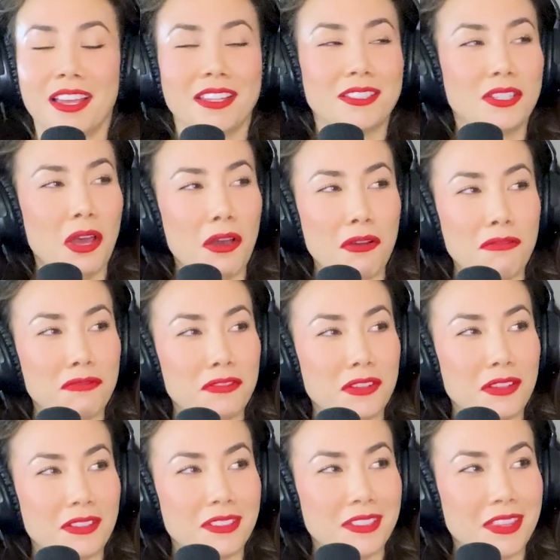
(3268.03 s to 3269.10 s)
Dove,
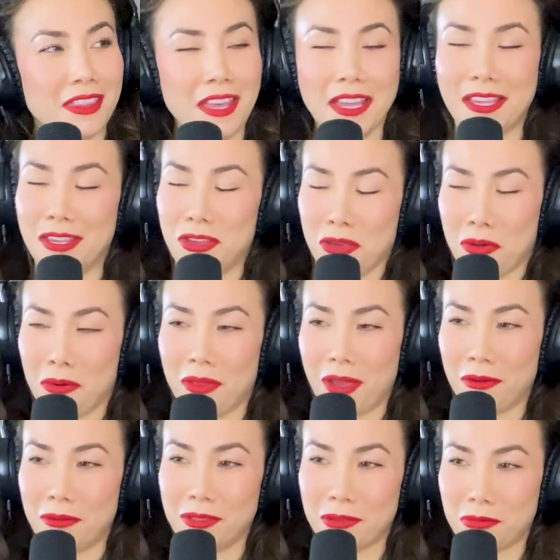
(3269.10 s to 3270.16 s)
thank you. That
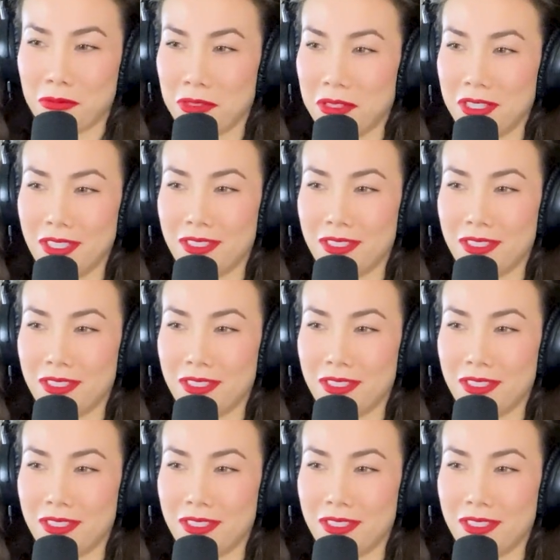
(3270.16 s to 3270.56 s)
was really